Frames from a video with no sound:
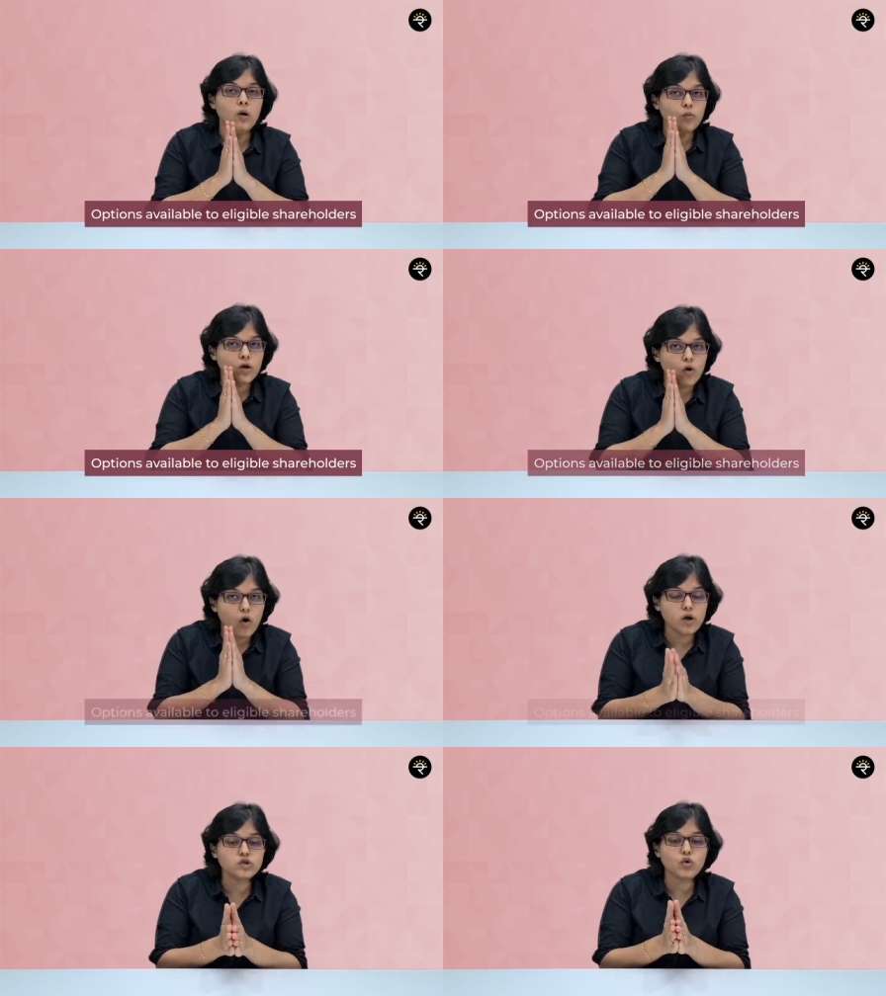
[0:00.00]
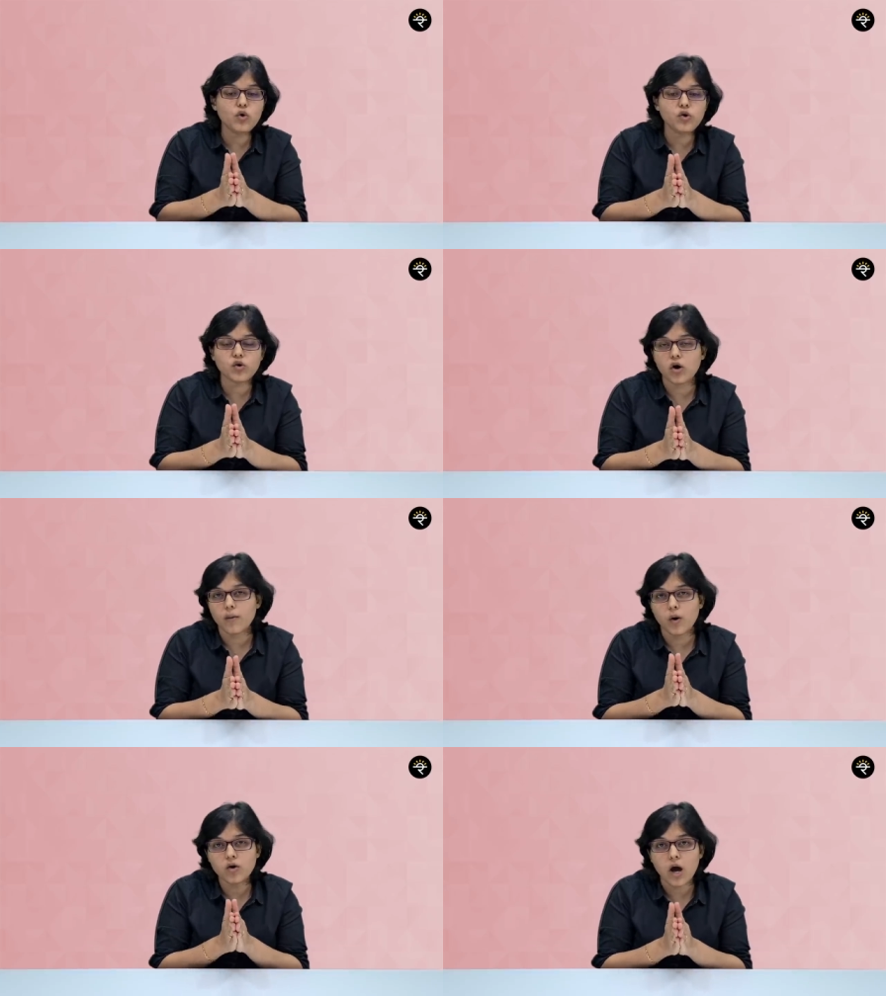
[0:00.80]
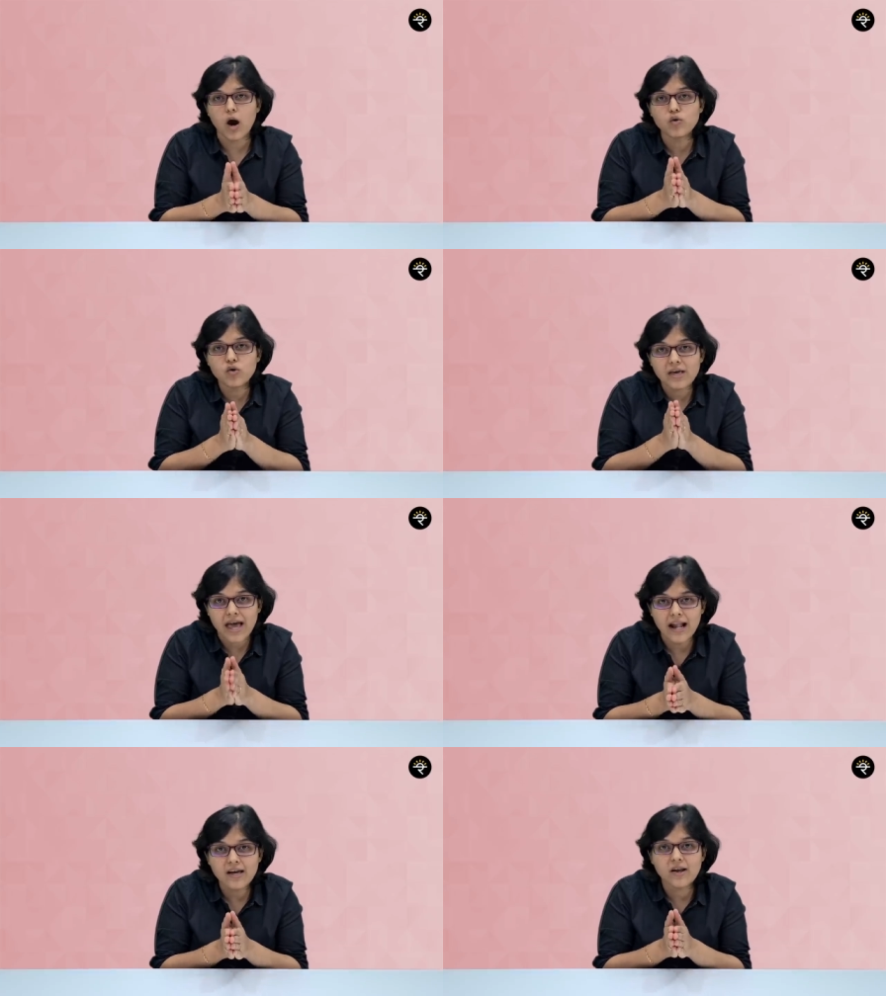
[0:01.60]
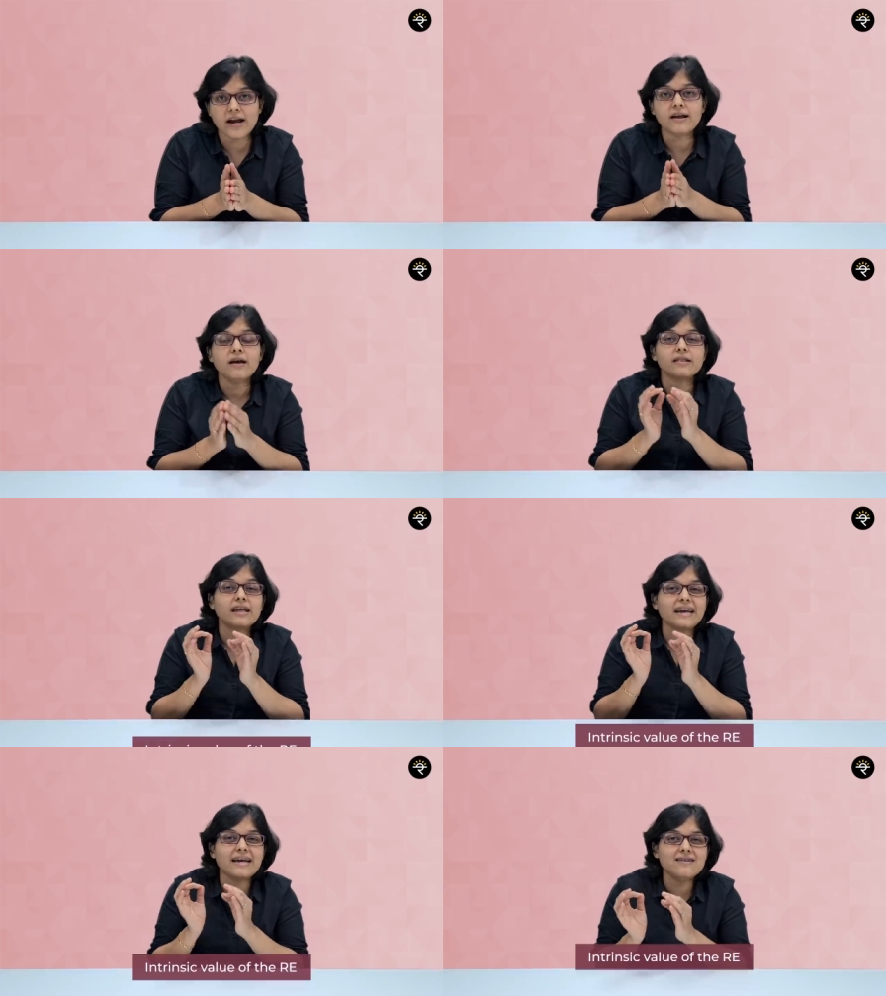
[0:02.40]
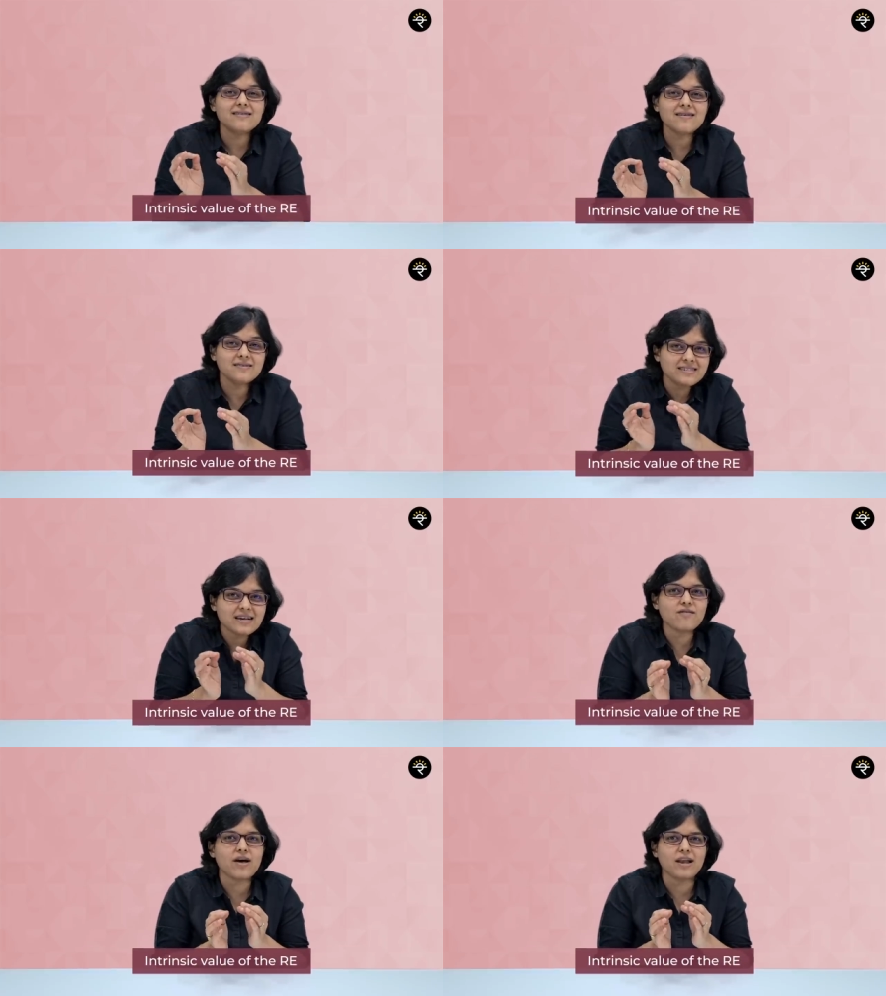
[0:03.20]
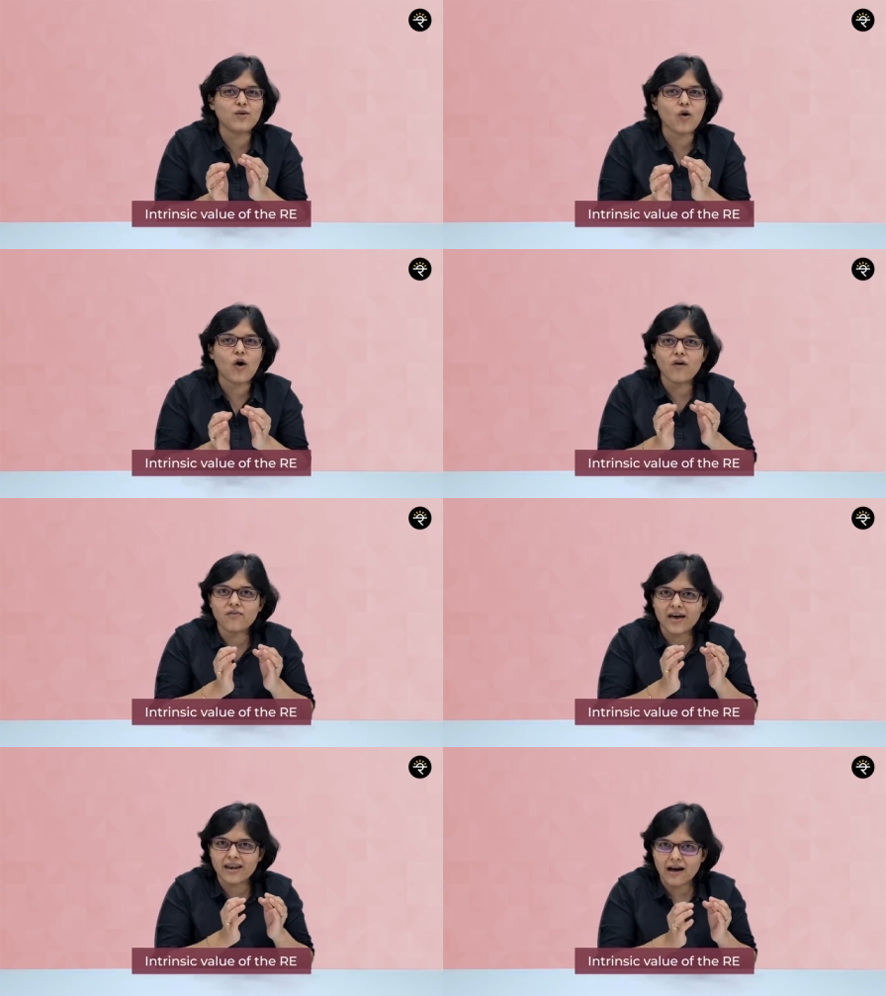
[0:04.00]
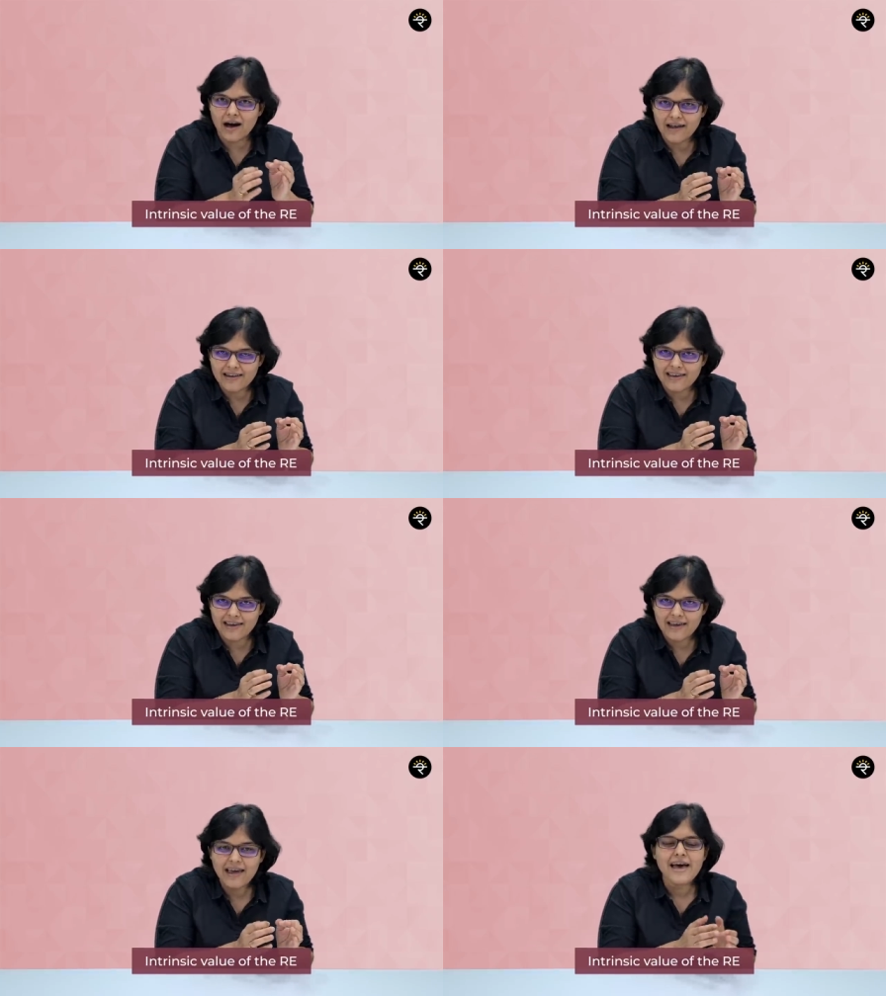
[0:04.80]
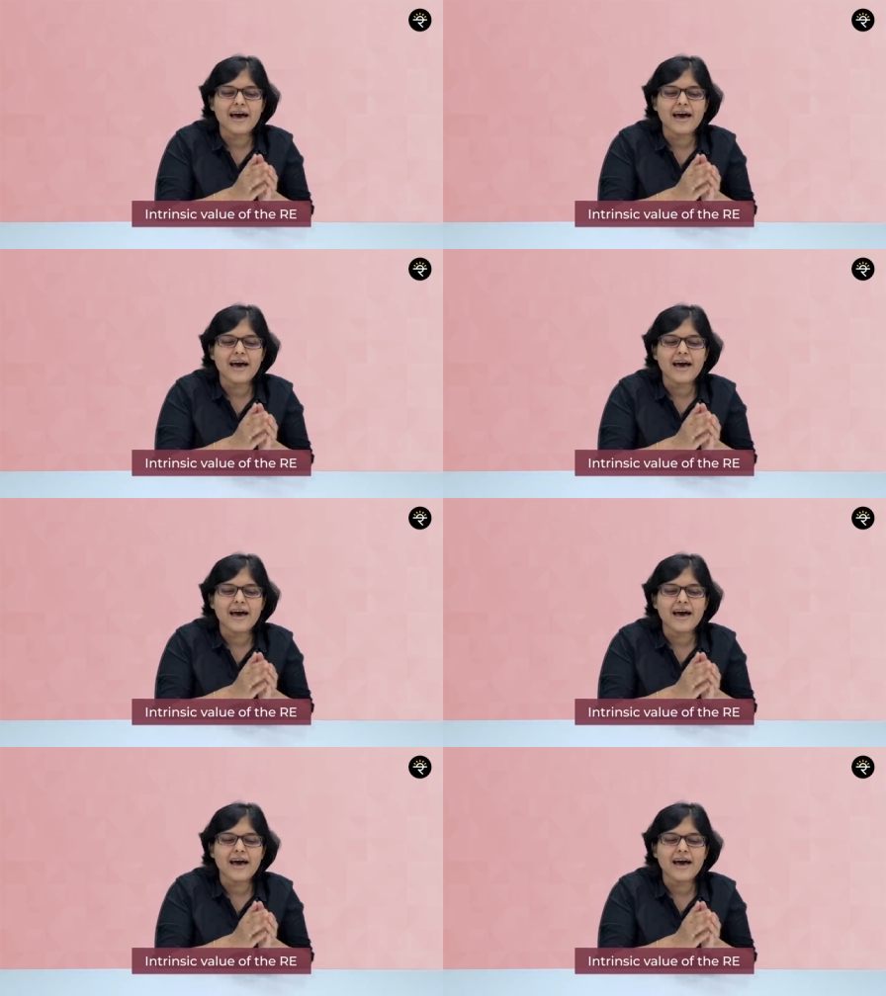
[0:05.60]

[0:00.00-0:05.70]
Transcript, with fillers: We're also going to talk about how to calculate the intrinsic value of an RE,